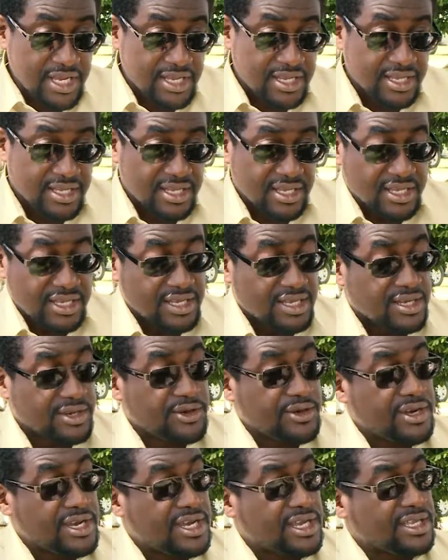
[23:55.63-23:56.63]
Yes,
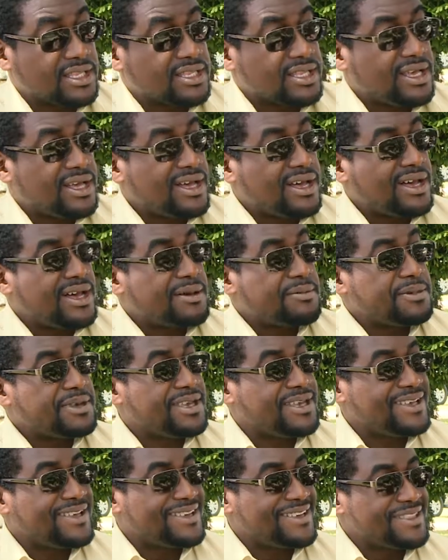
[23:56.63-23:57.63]
definitely. Right,
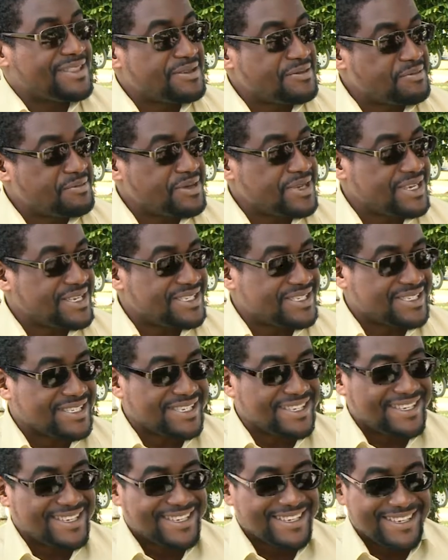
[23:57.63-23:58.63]
United Public
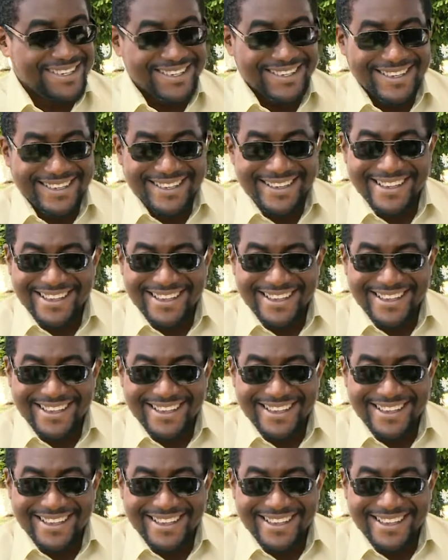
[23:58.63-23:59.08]
Officers.